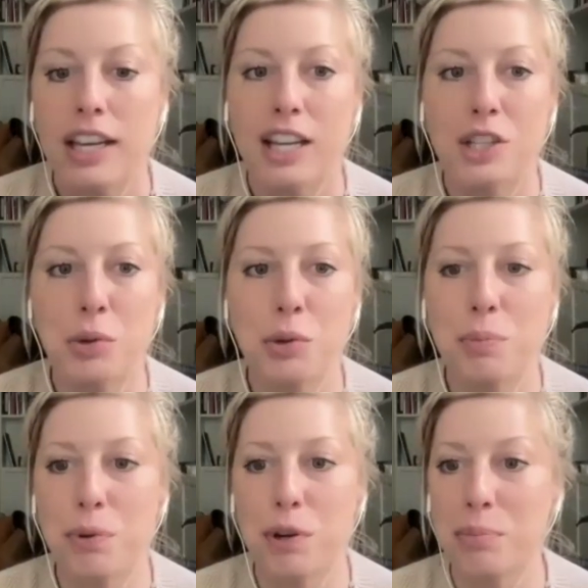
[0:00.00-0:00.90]
And she would
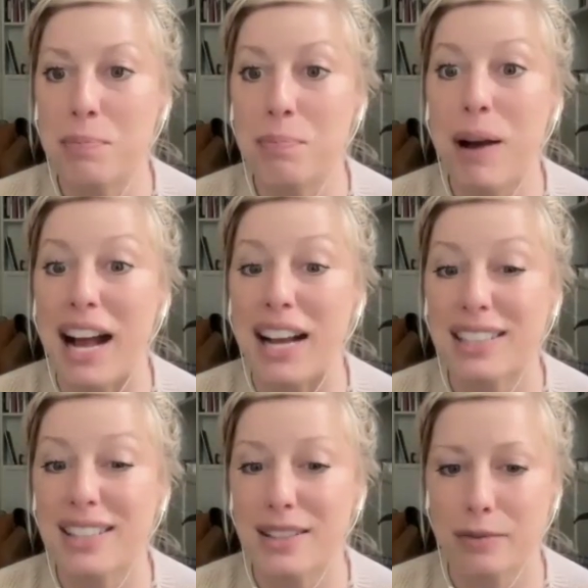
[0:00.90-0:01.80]
bring me
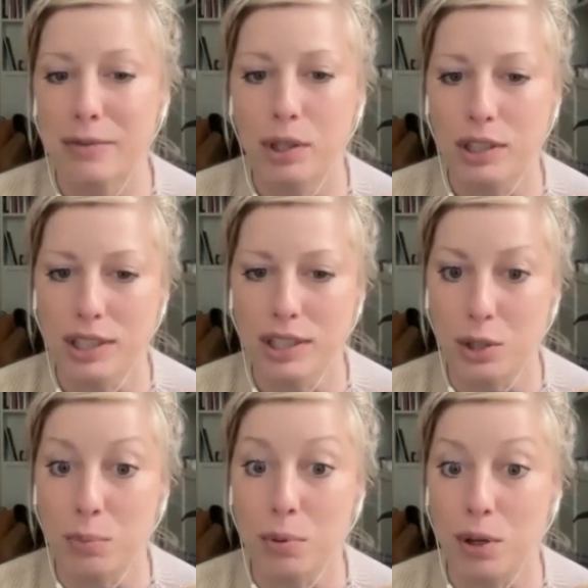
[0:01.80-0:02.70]
boxes of books to
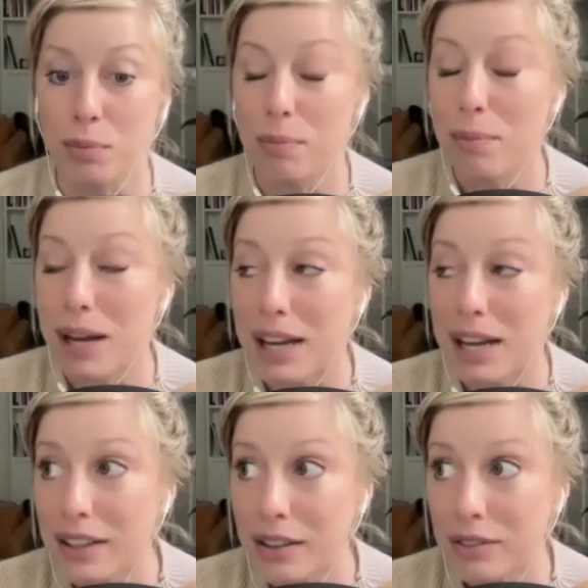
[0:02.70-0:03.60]
support my
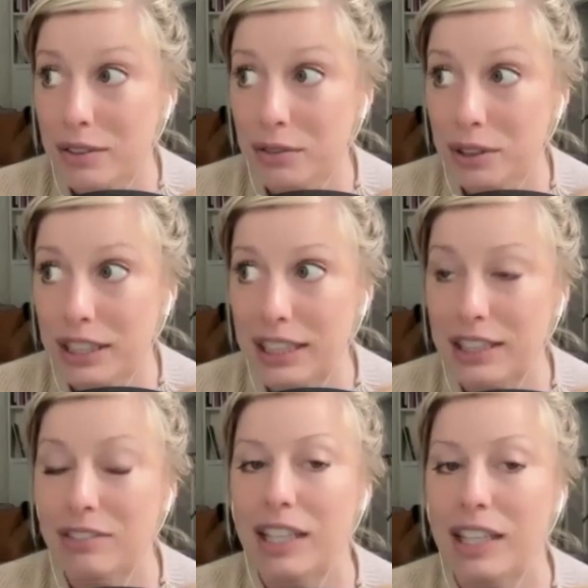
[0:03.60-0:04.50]
love of reading
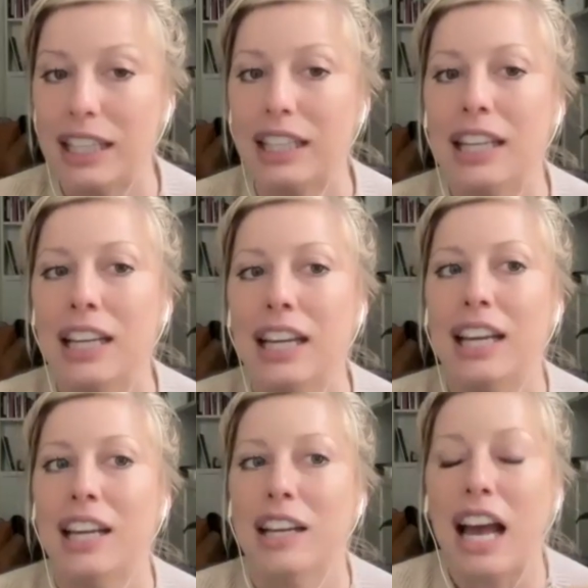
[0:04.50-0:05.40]
and writing.
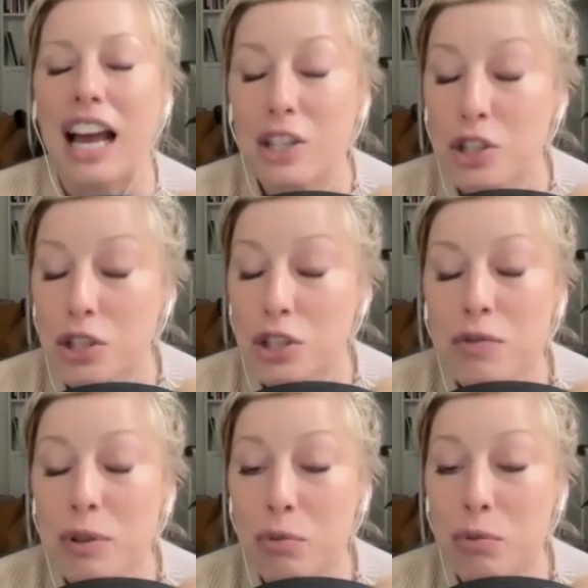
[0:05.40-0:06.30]
I shouldn't have
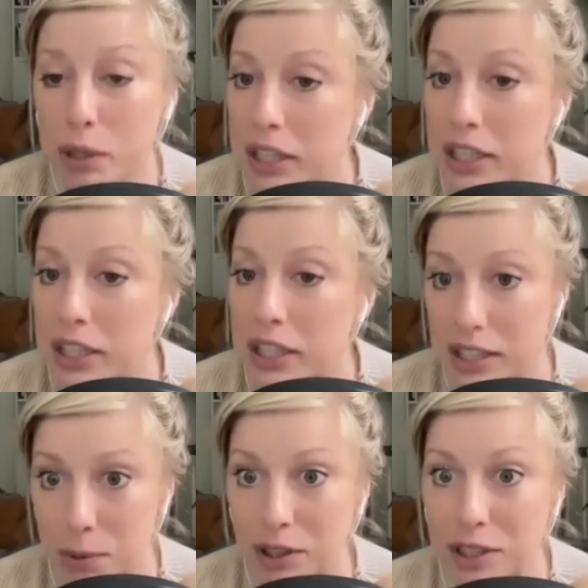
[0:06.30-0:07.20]
been reading these
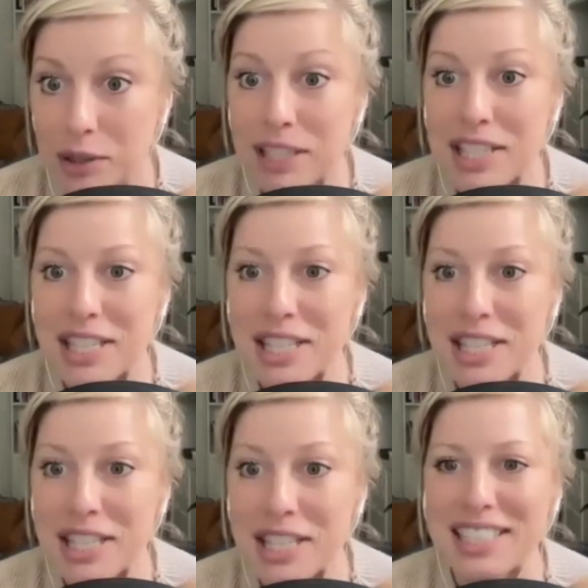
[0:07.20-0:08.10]
books. And my son
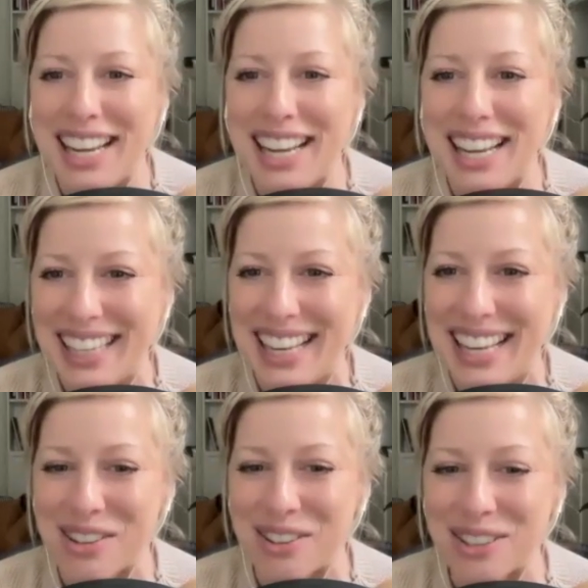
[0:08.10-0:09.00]
today at like 8
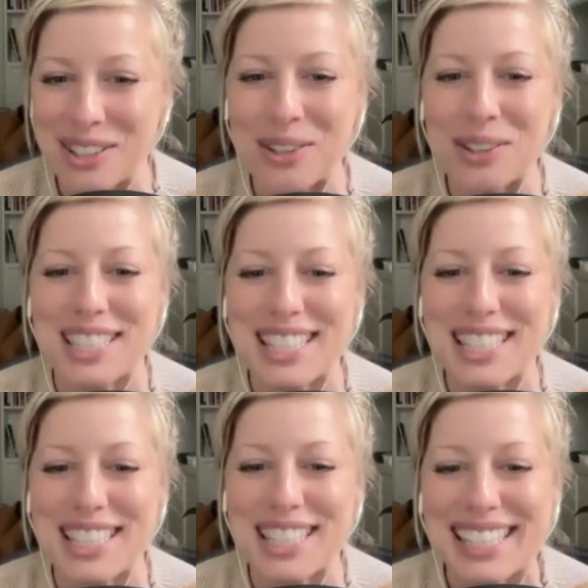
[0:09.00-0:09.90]
years old is
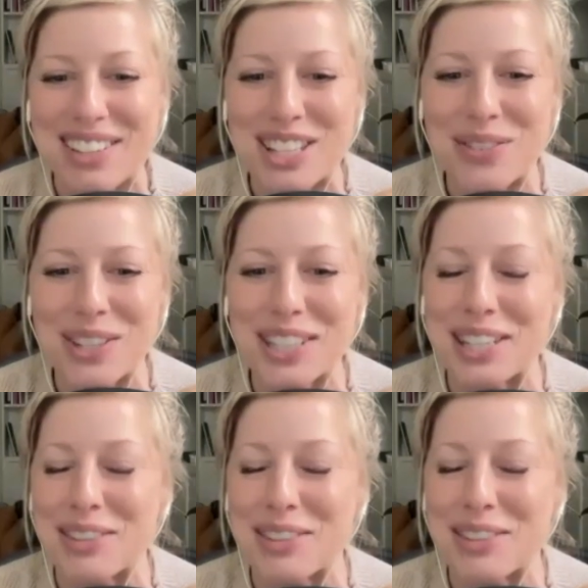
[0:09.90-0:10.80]
like, can I read this book? And
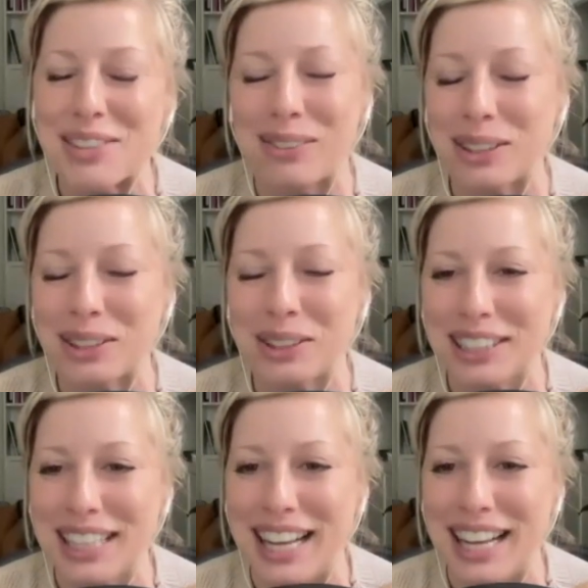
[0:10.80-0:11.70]
I'm like, absolutely
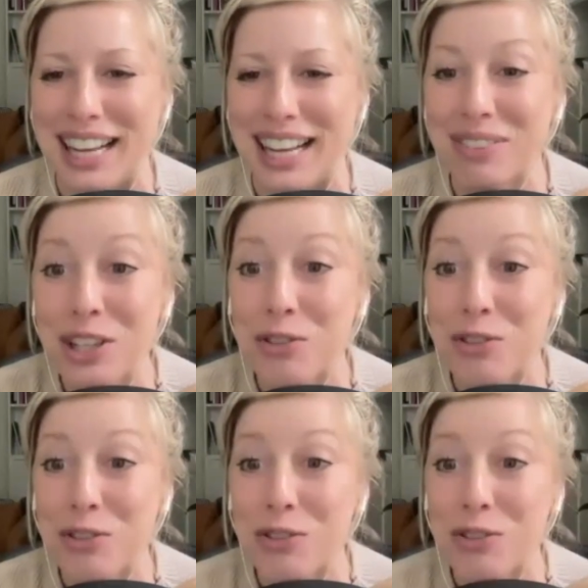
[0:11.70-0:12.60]
not.
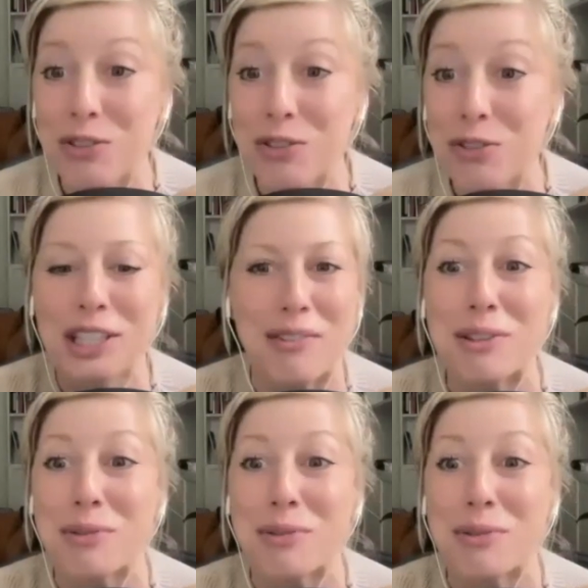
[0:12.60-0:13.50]
Fully knowing I was
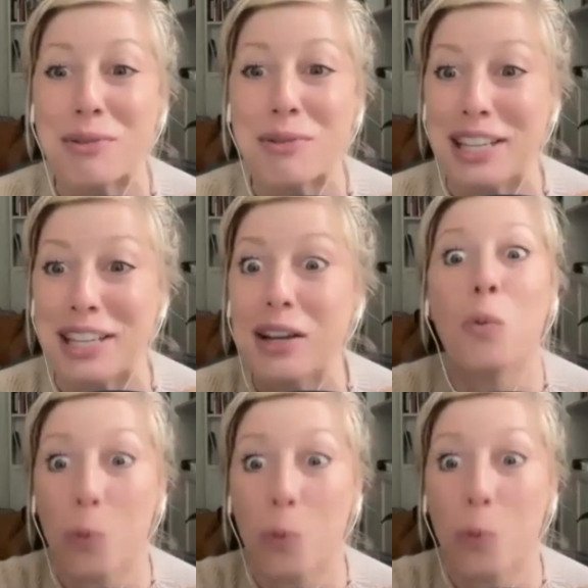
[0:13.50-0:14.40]
reading
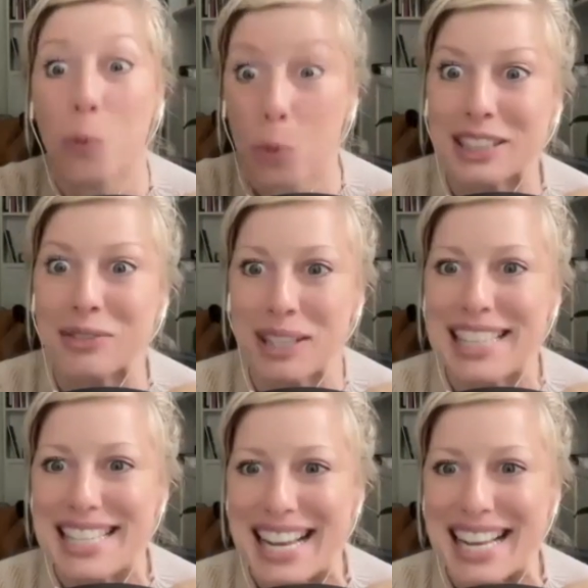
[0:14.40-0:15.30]
worse than what
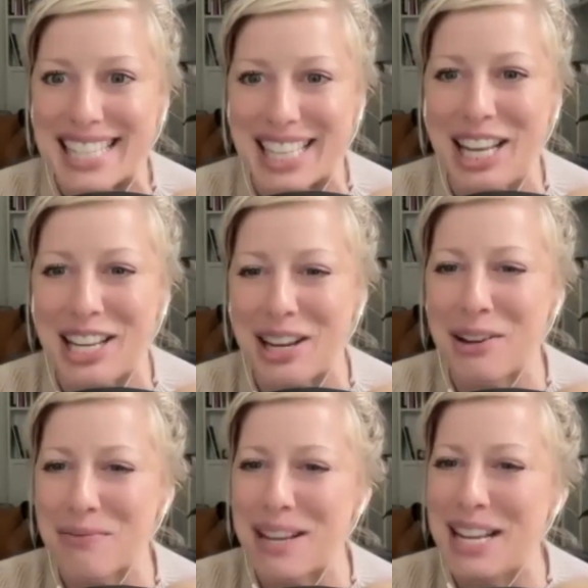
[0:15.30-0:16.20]
he's asking
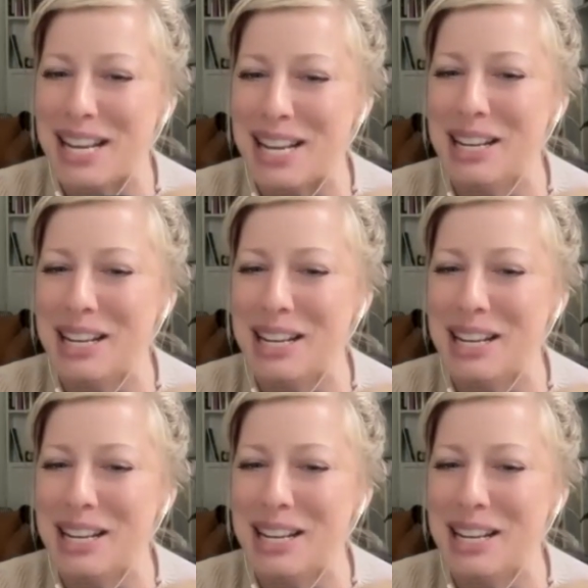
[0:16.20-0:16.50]
me.